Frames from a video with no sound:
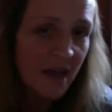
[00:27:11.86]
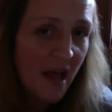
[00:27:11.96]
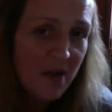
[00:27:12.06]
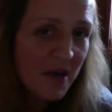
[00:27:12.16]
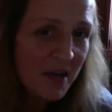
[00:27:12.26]

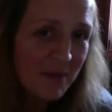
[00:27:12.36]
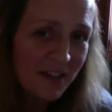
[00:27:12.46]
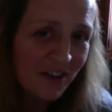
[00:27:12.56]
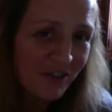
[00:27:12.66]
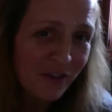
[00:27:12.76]
I
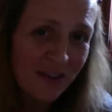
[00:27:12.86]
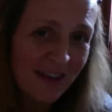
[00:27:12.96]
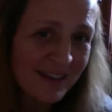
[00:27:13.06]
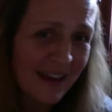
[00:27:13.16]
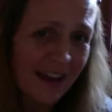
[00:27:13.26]
recommend no food
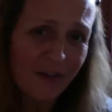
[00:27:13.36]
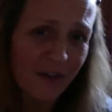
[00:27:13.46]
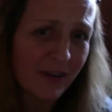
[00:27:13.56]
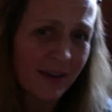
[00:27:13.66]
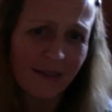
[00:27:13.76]
that day
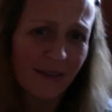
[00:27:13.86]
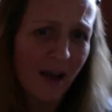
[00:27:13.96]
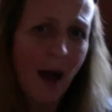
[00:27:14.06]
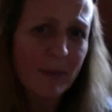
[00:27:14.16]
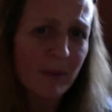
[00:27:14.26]
for an
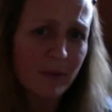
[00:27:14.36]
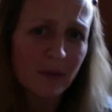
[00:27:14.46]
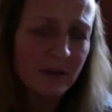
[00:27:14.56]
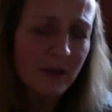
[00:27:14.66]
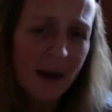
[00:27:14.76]

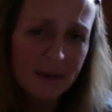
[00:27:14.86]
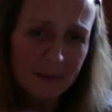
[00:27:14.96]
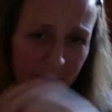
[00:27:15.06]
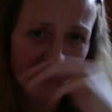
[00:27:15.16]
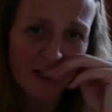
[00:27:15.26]

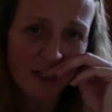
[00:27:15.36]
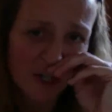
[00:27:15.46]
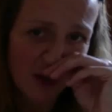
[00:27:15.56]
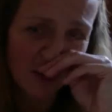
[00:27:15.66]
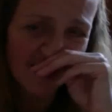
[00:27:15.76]
optimal flush
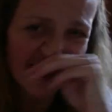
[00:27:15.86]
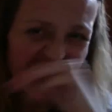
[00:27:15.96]
out.